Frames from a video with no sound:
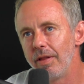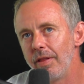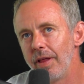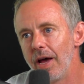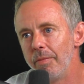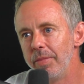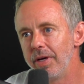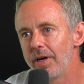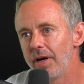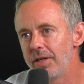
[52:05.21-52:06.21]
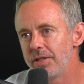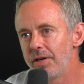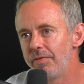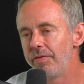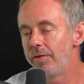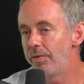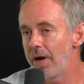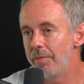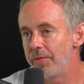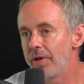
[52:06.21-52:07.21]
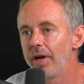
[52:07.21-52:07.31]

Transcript: that because of the REMS,